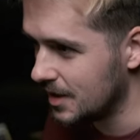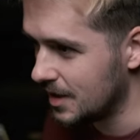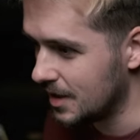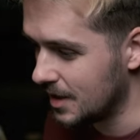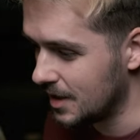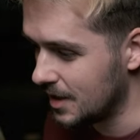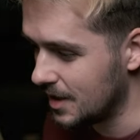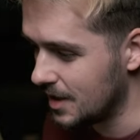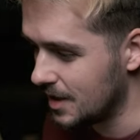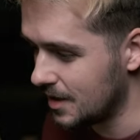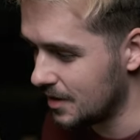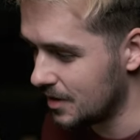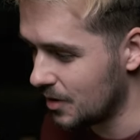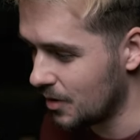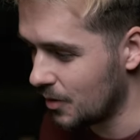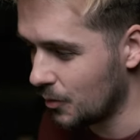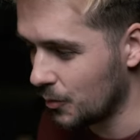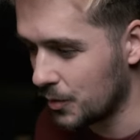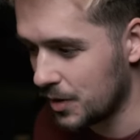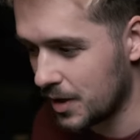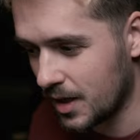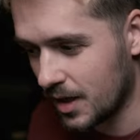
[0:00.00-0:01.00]
and
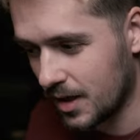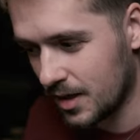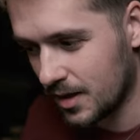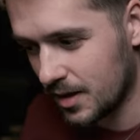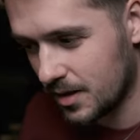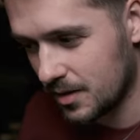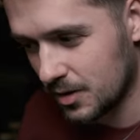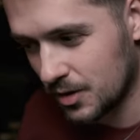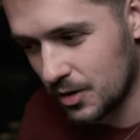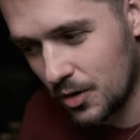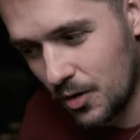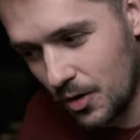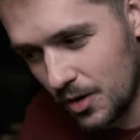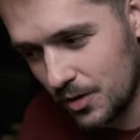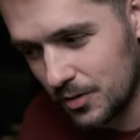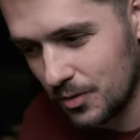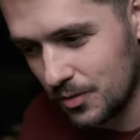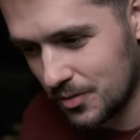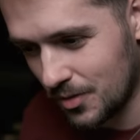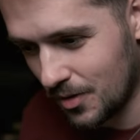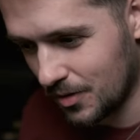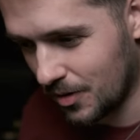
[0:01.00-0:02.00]
we are going
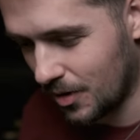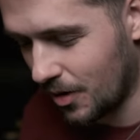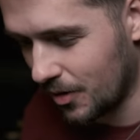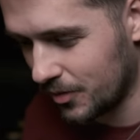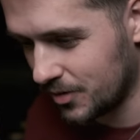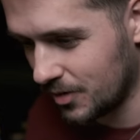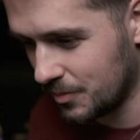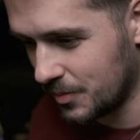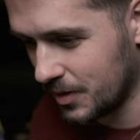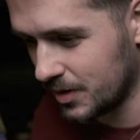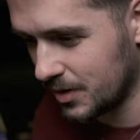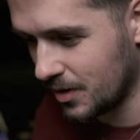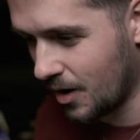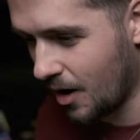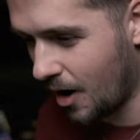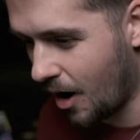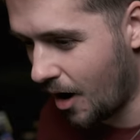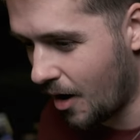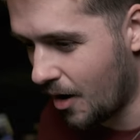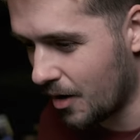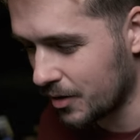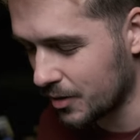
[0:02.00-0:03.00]
to talk also about
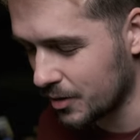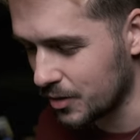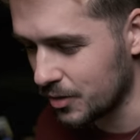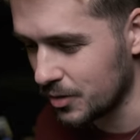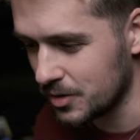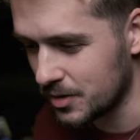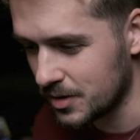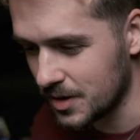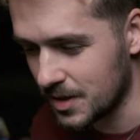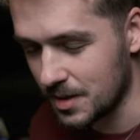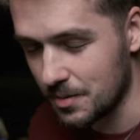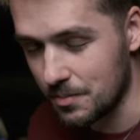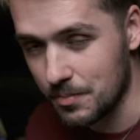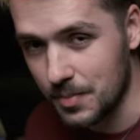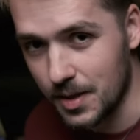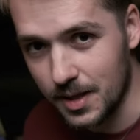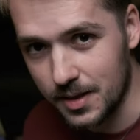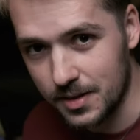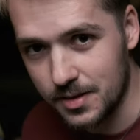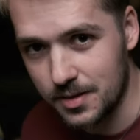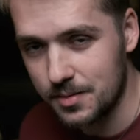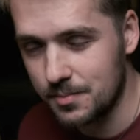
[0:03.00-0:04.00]
how good they are
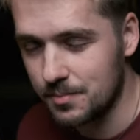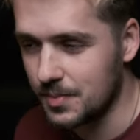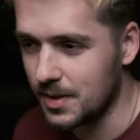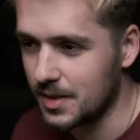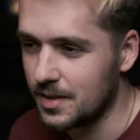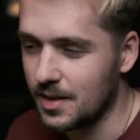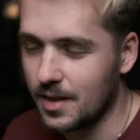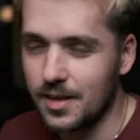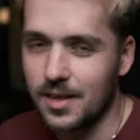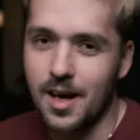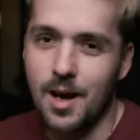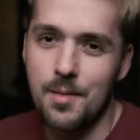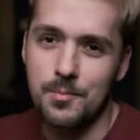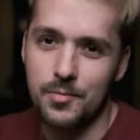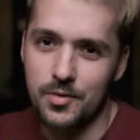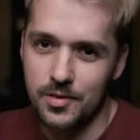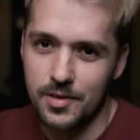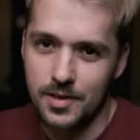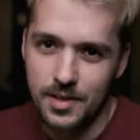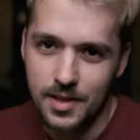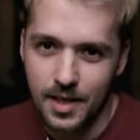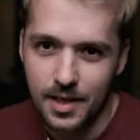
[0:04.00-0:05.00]
built but that comes
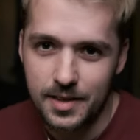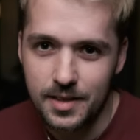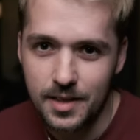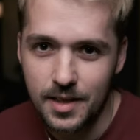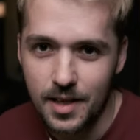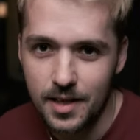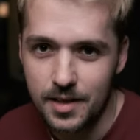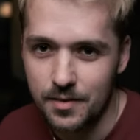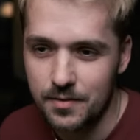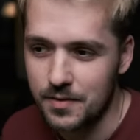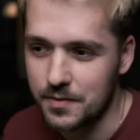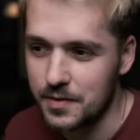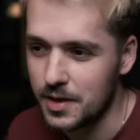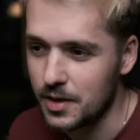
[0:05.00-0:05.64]
at the end of the